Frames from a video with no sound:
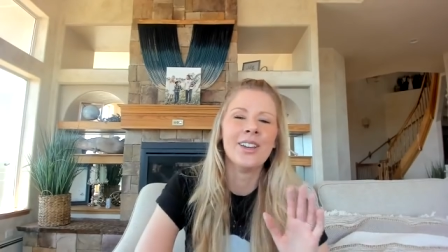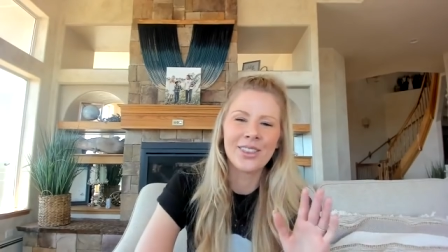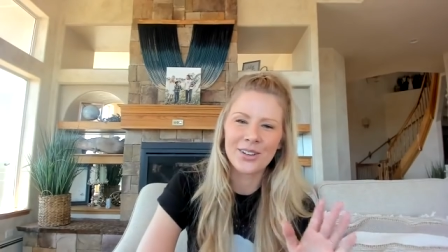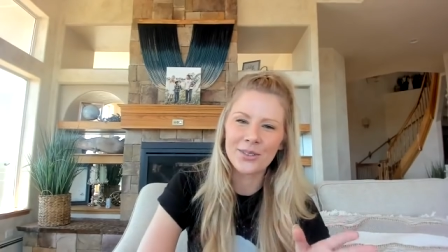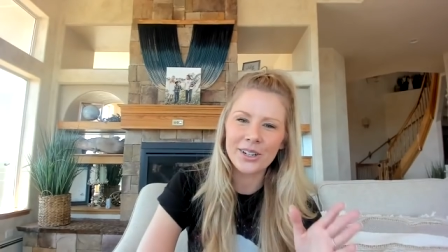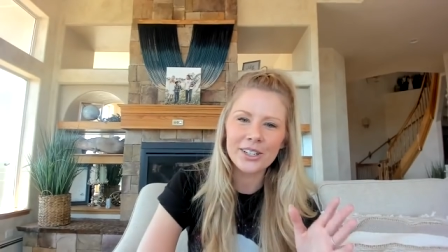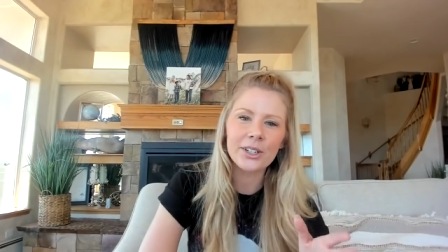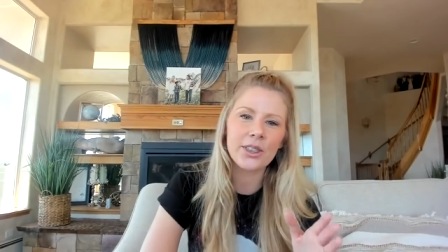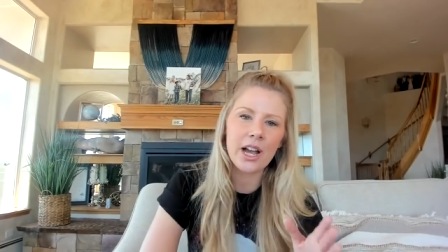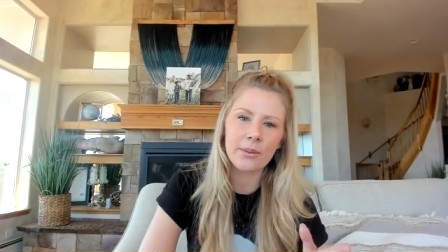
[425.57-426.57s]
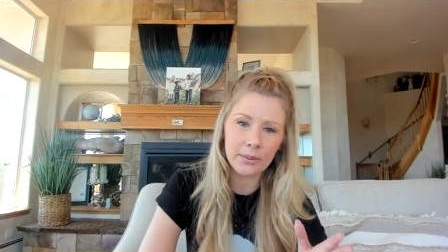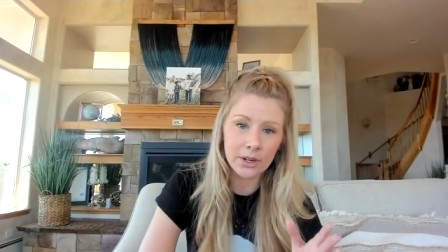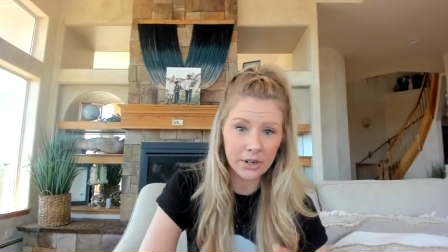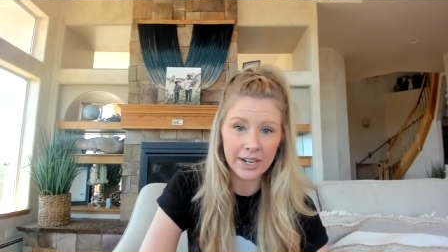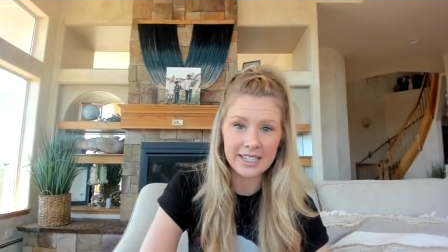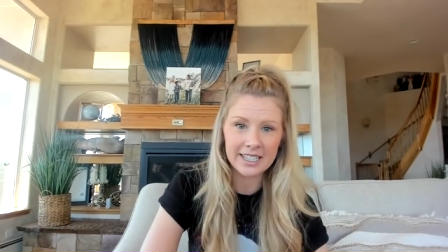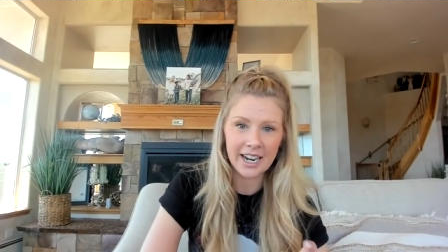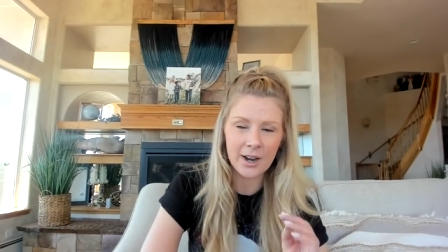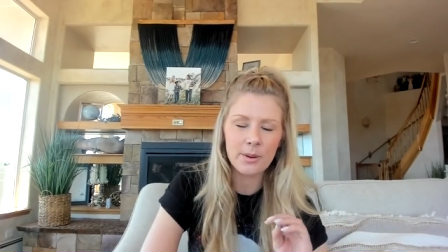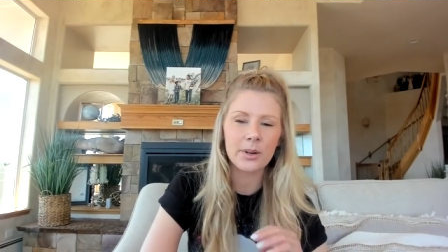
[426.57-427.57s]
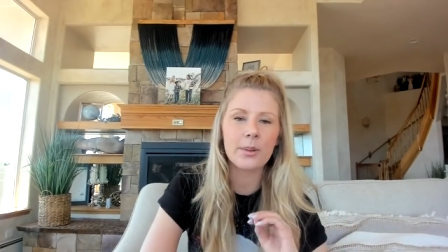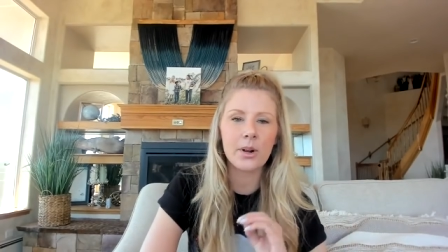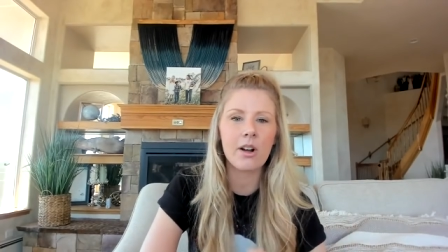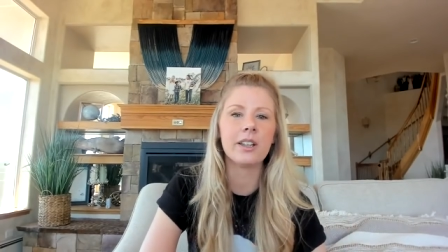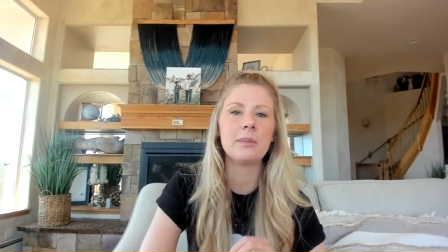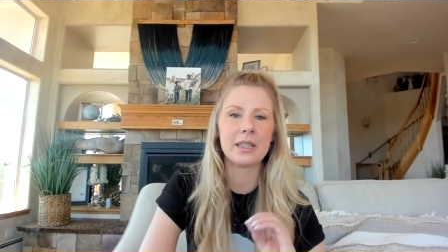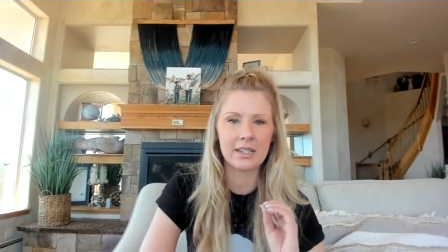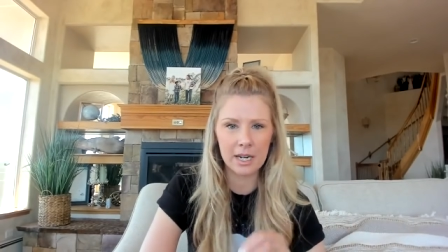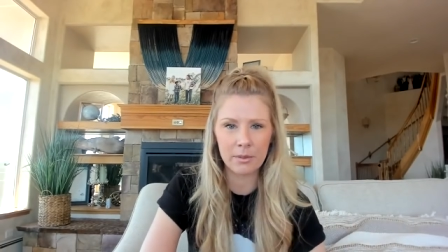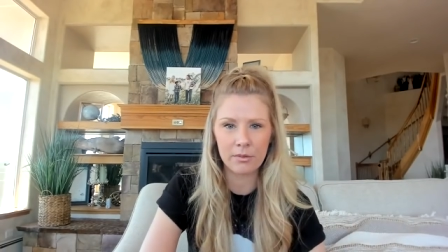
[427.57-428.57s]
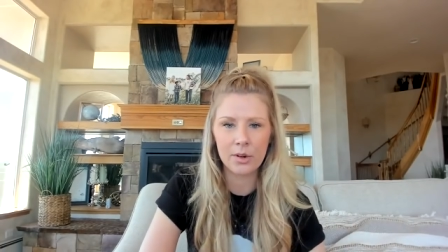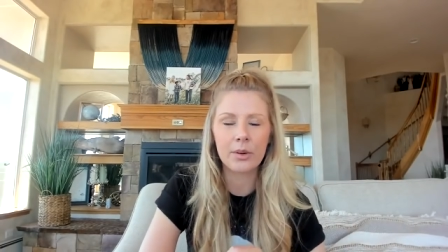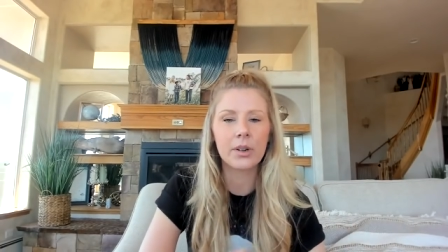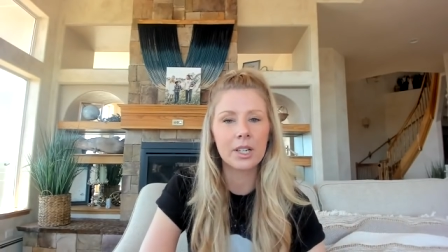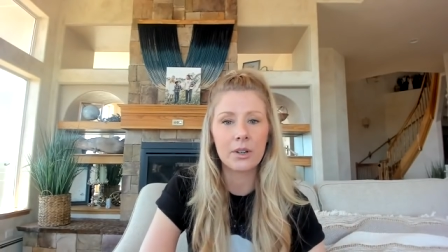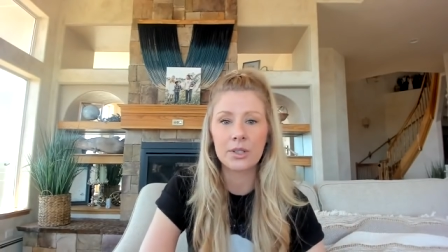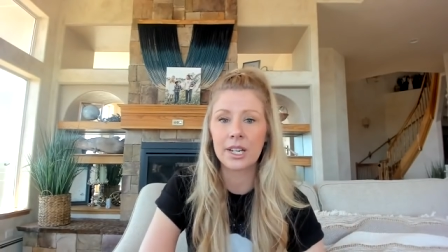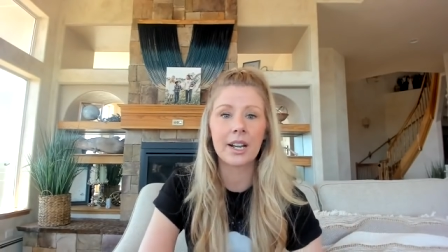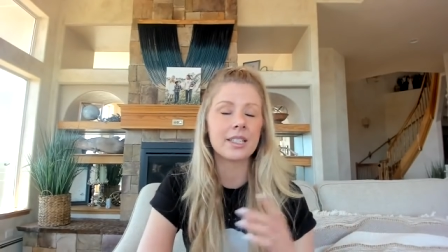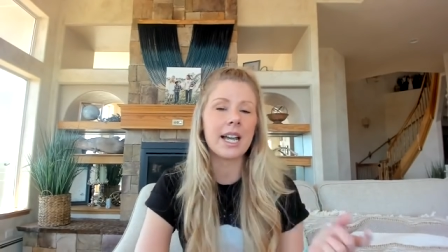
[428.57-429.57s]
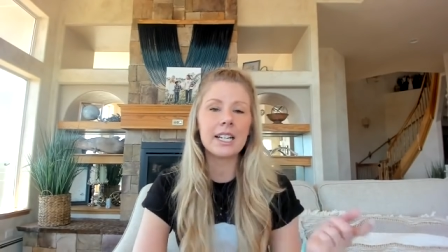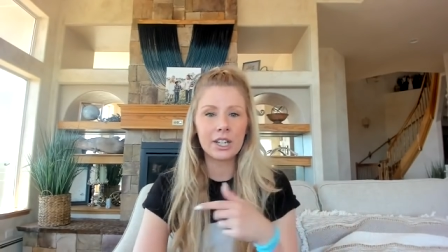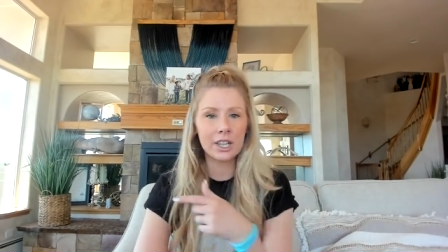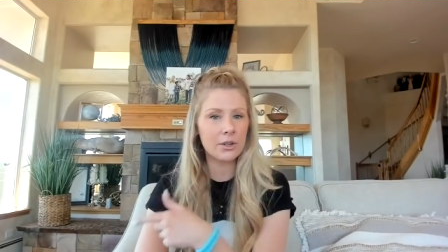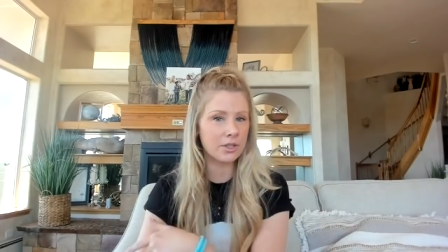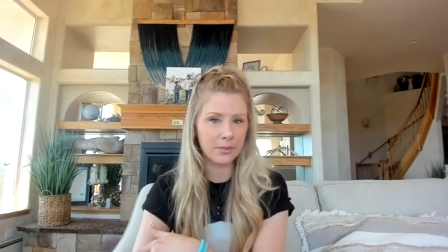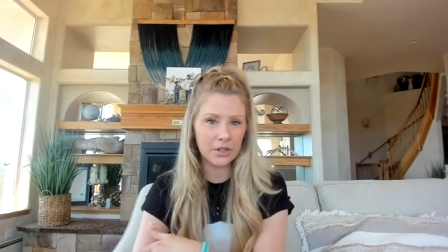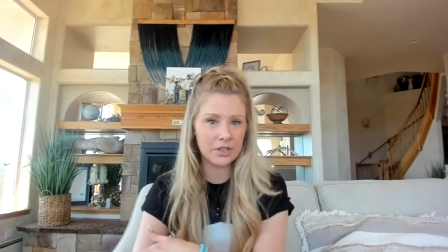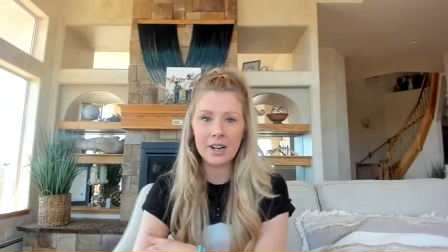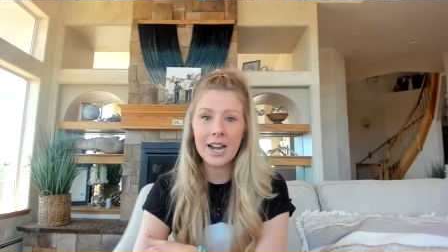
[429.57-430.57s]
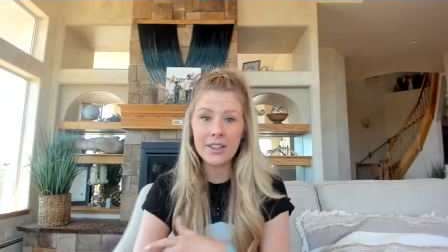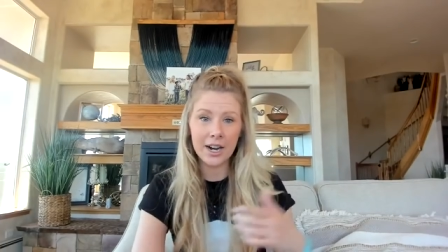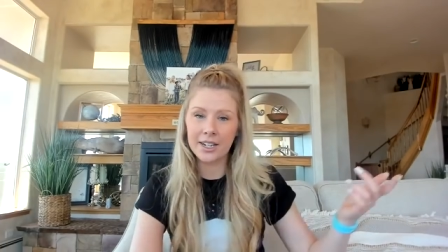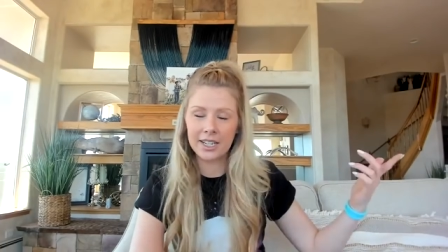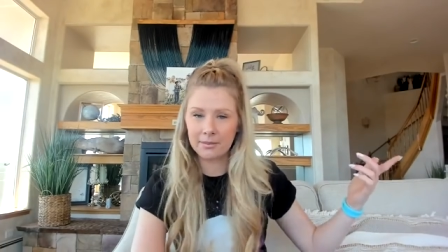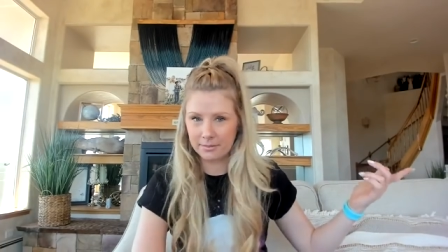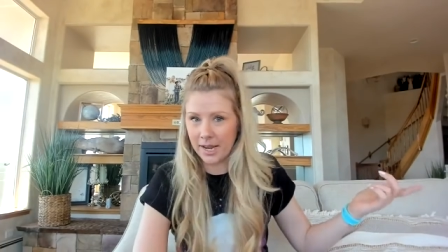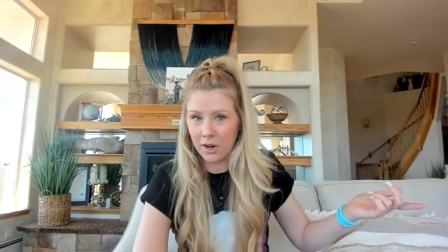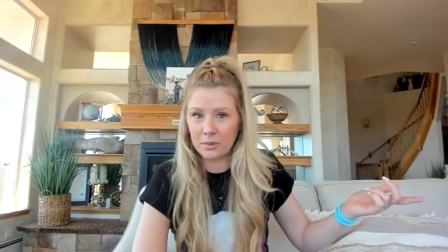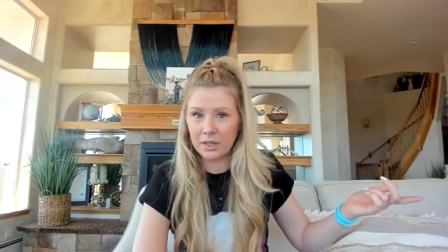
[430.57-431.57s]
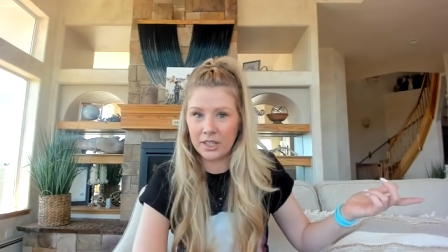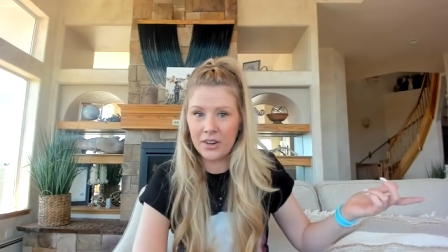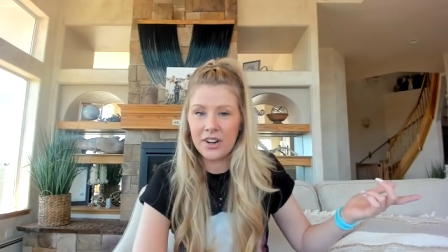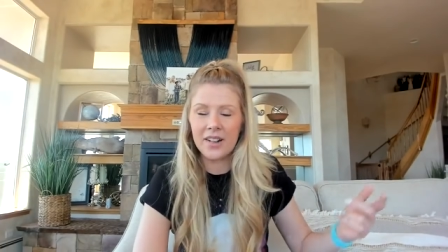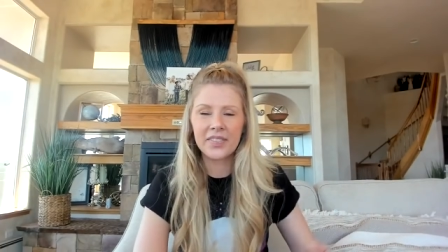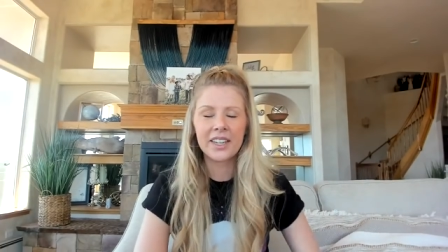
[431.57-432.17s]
the realtor thought we were crazy. I remember him calling me the day before we were closing because I didn't close in person either. I had to get back home to Laguna.